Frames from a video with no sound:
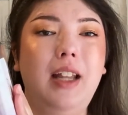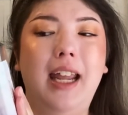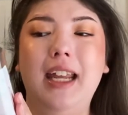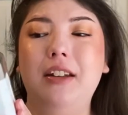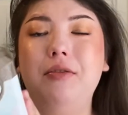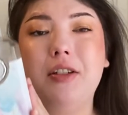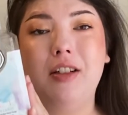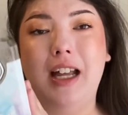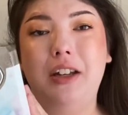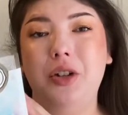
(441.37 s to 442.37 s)
and was
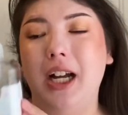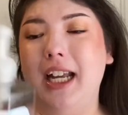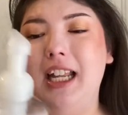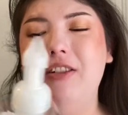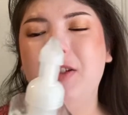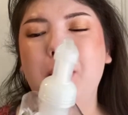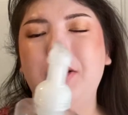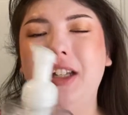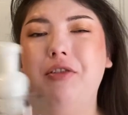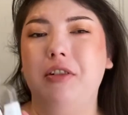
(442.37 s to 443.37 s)
glad to try it. It was
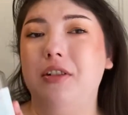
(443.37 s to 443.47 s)
mostly for